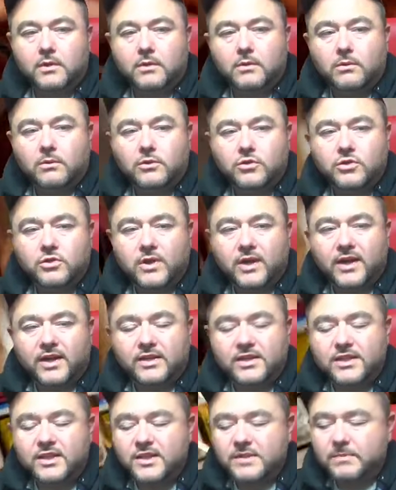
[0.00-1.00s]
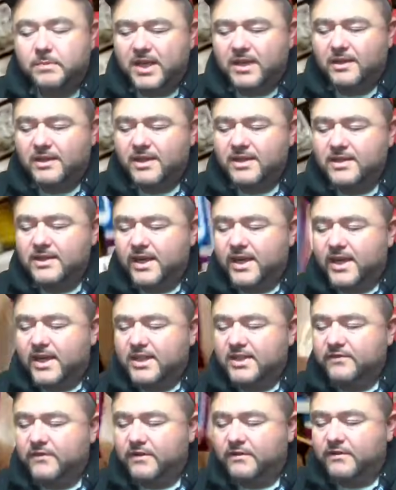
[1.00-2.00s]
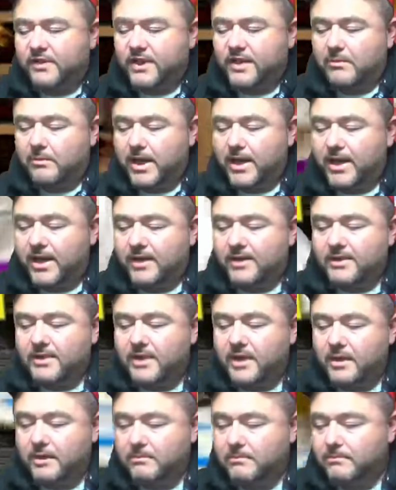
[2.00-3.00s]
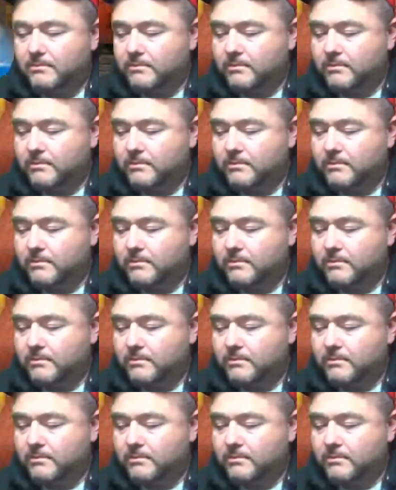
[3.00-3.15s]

Try and speed these last 15 packs up.